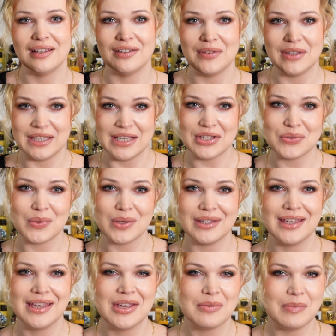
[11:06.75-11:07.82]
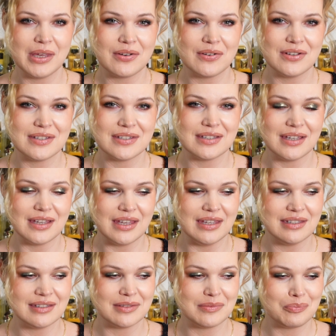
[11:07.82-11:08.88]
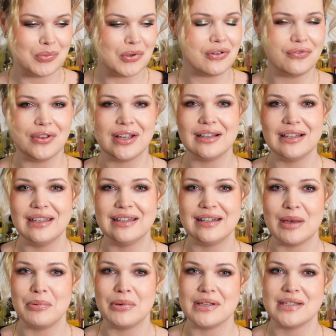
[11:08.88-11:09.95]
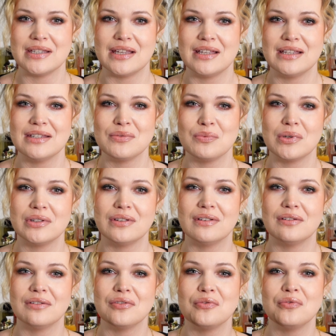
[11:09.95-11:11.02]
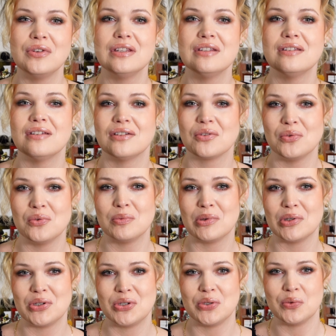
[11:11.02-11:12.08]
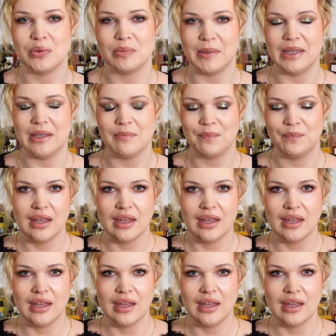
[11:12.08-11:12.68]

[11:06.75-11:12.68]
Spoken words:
with this one because it perfectly represents what a winter gourmand should be.